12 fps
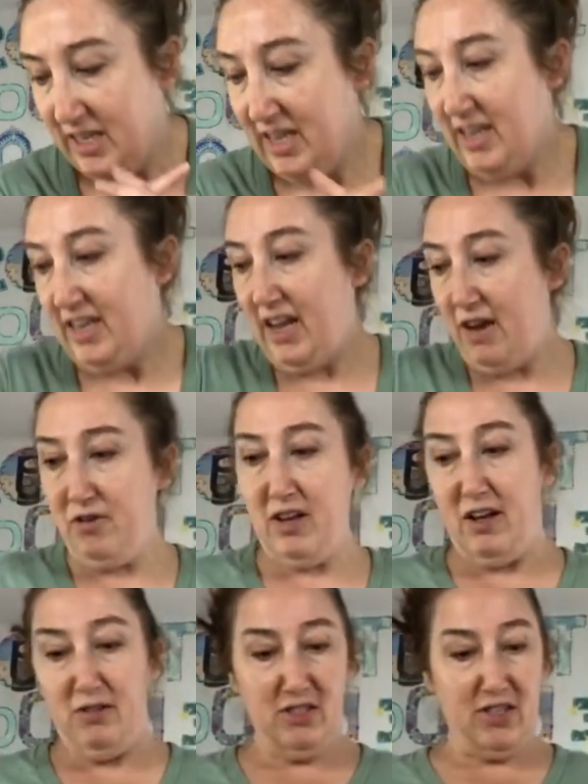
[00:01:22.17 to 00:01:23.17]

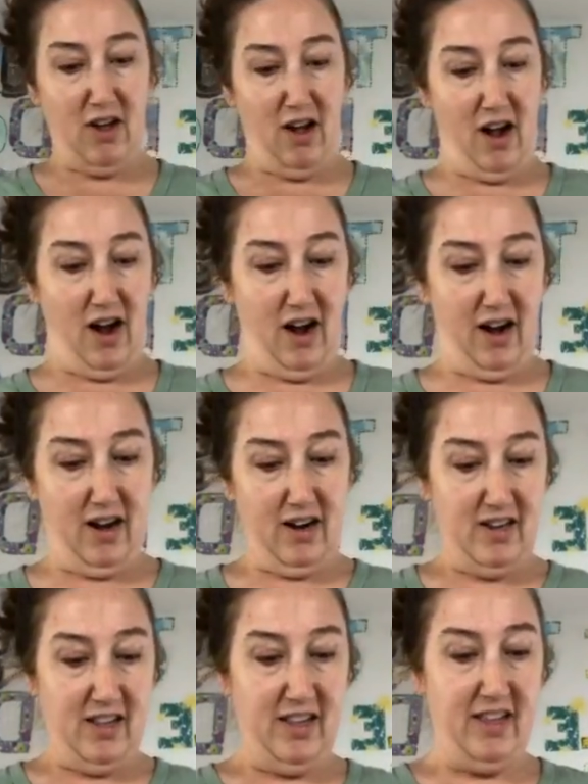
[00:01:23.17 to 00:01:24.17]
Yo-yos are
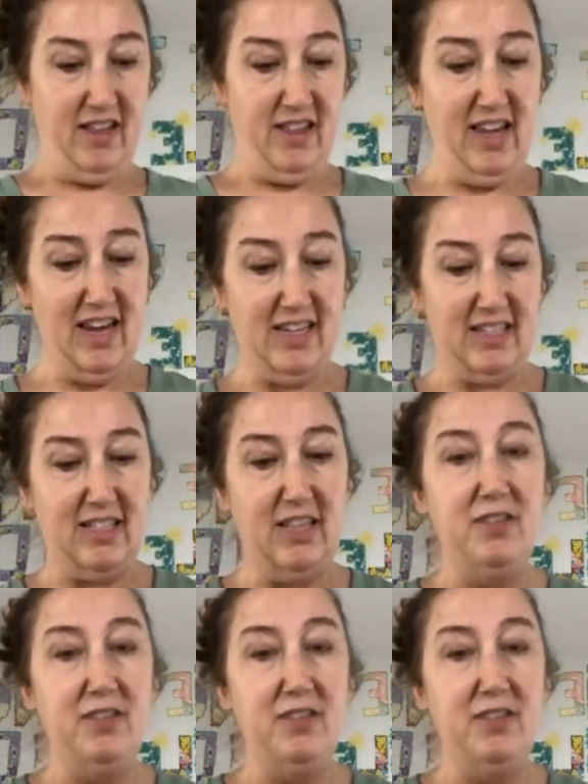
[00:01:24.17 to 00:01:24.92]
these